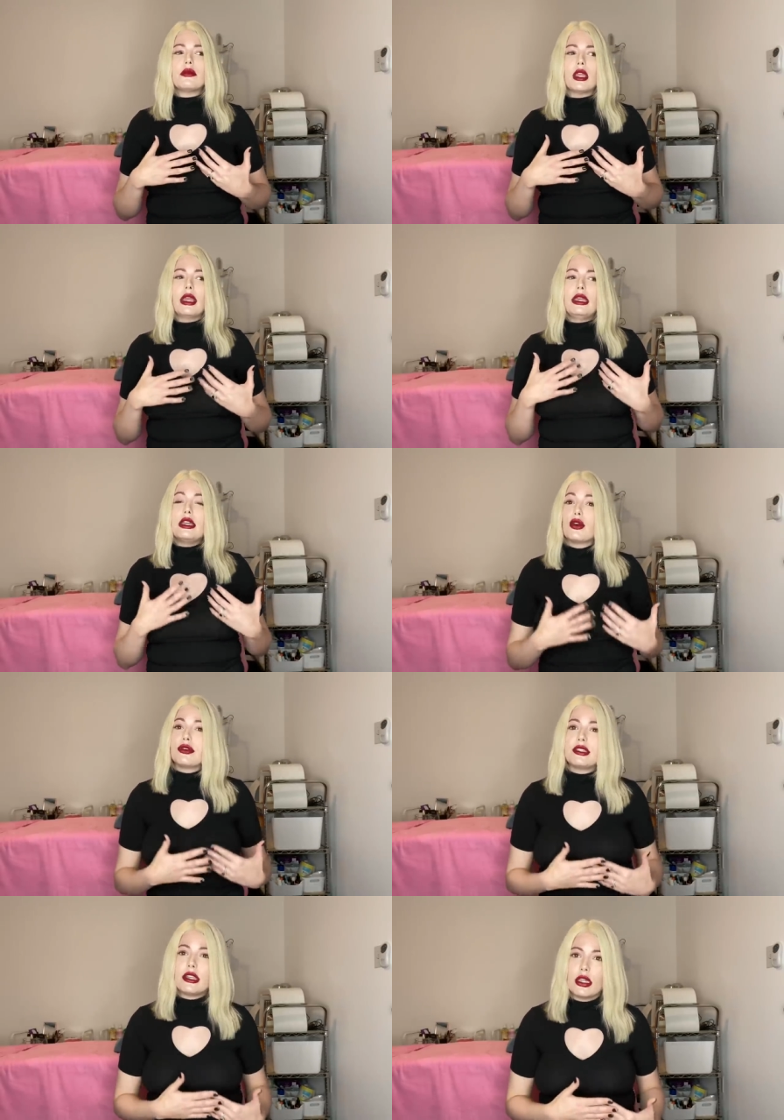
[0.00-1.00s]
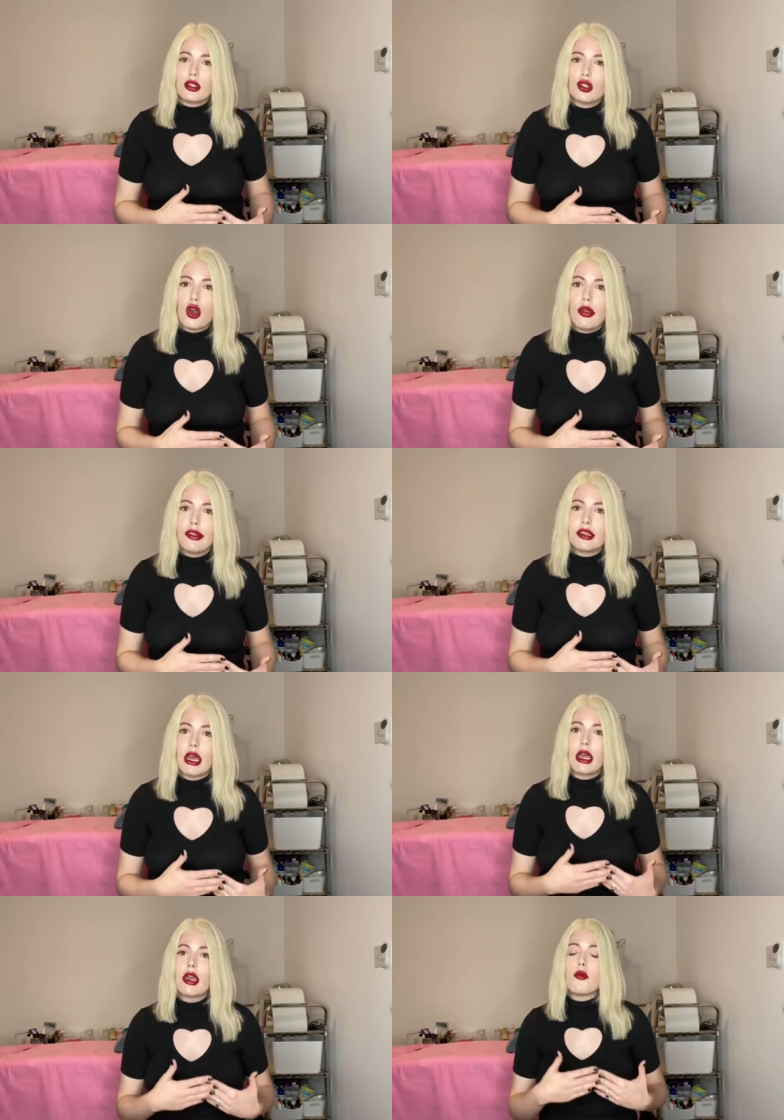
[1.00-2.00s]
hears things all the
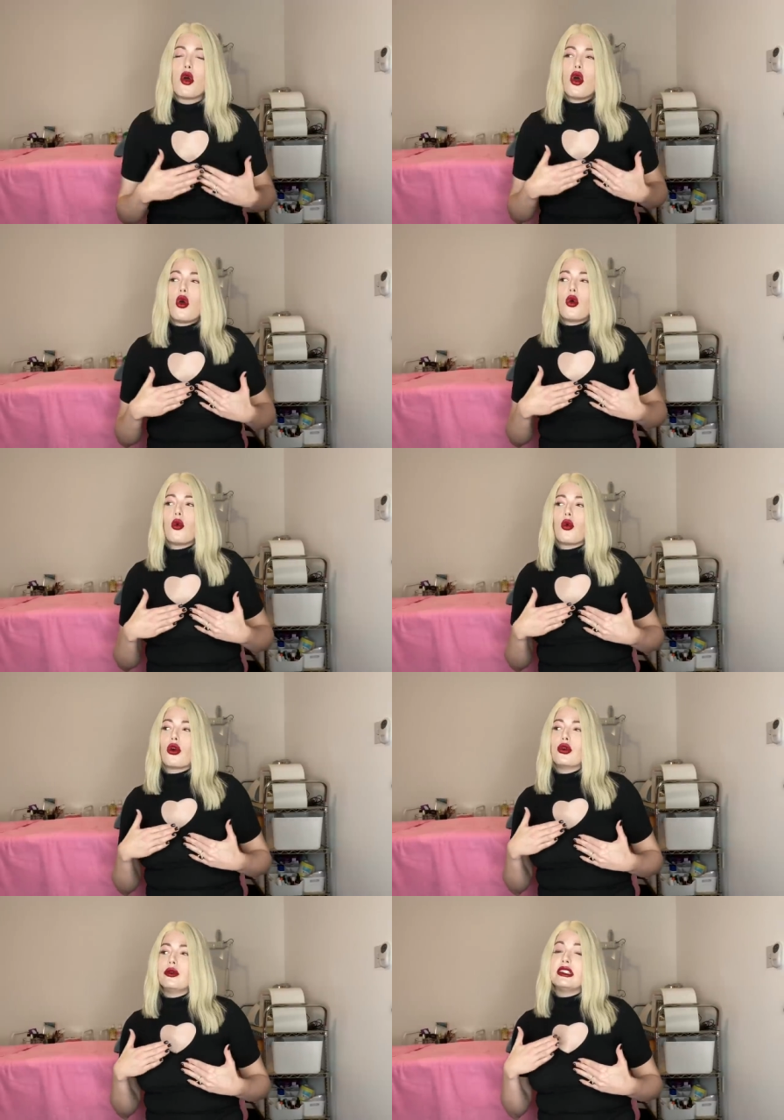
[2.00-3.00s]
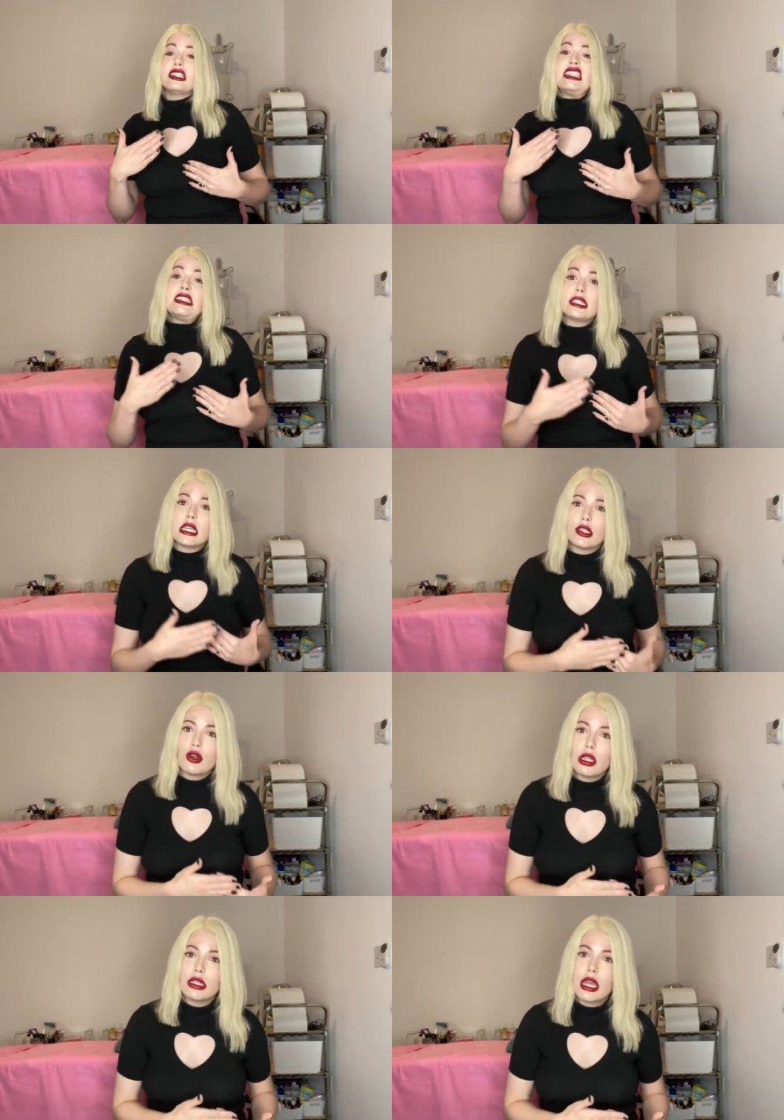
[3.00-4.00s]
time or who sees things
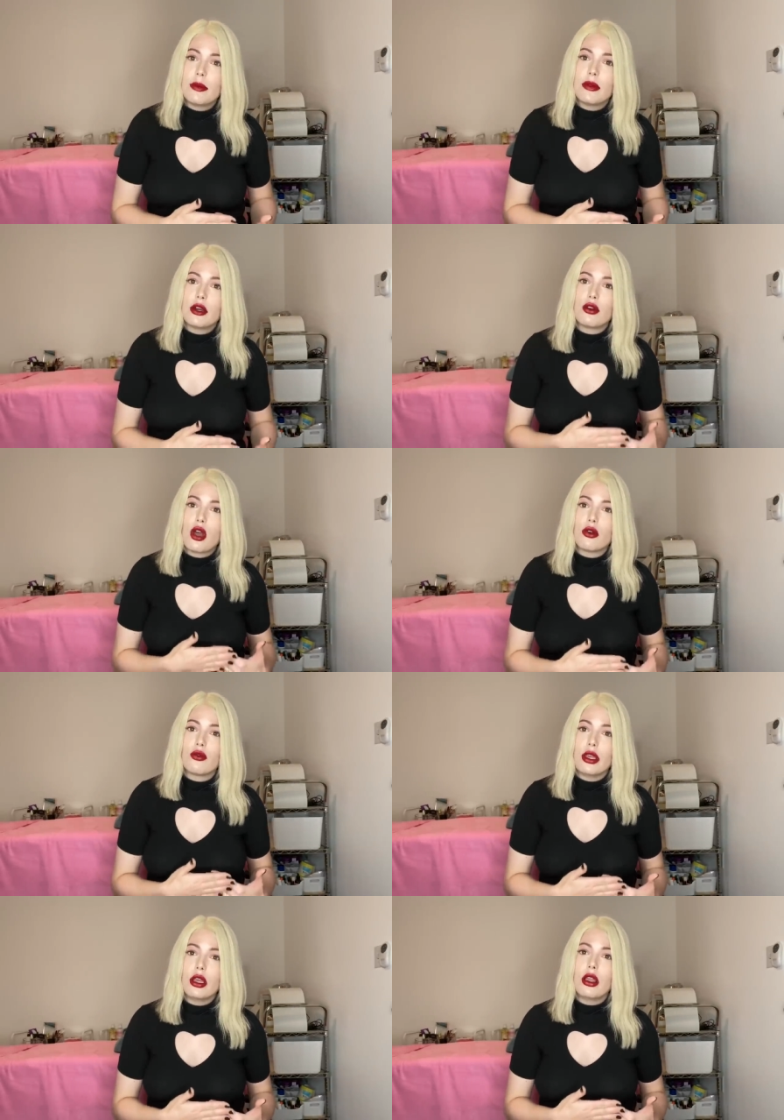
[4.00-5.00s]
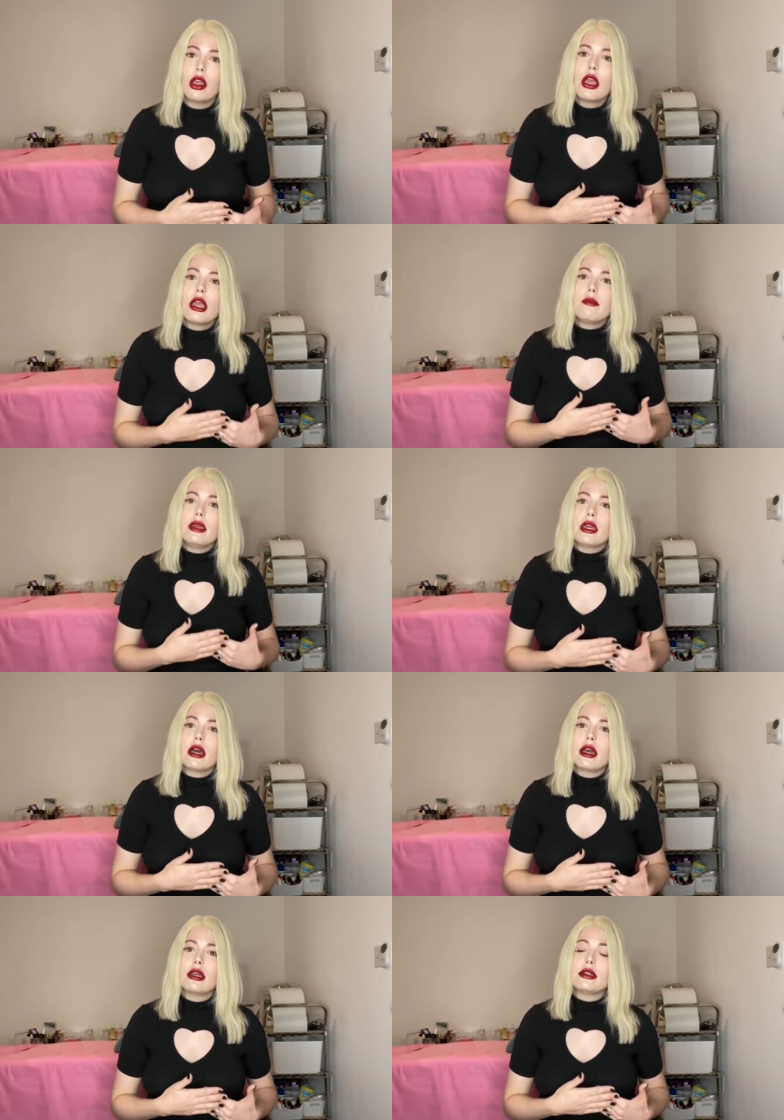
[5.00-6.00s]
all the time that are not real
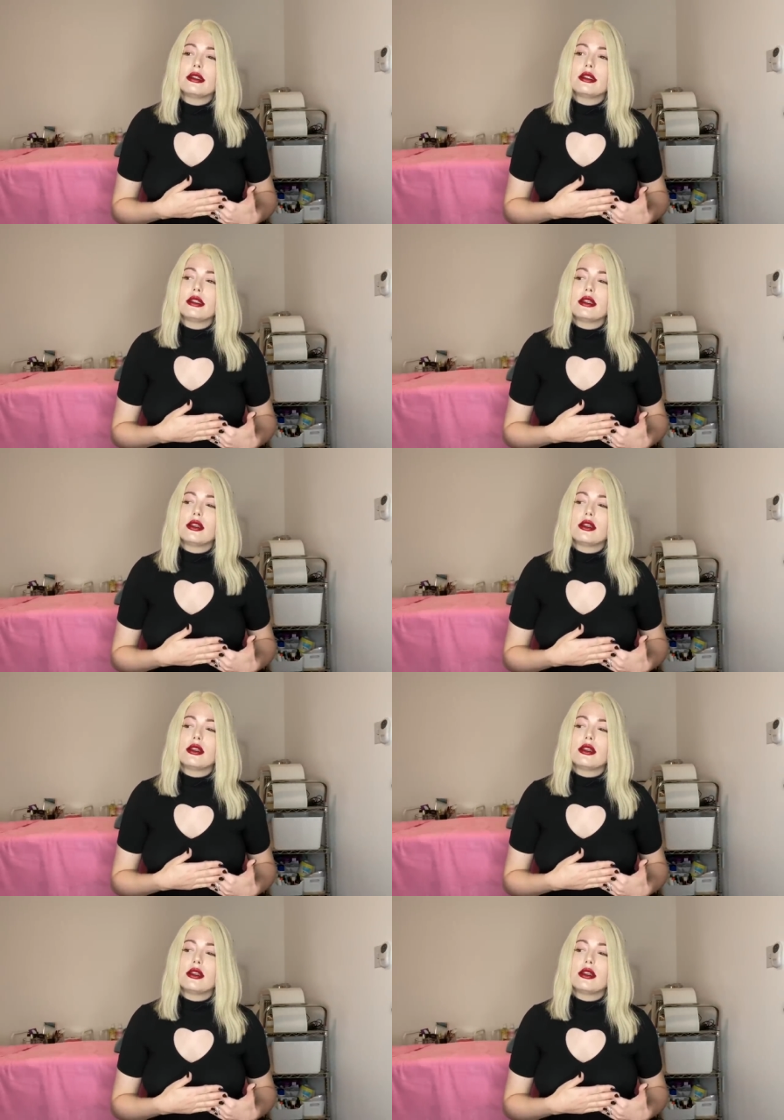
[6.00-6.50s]
because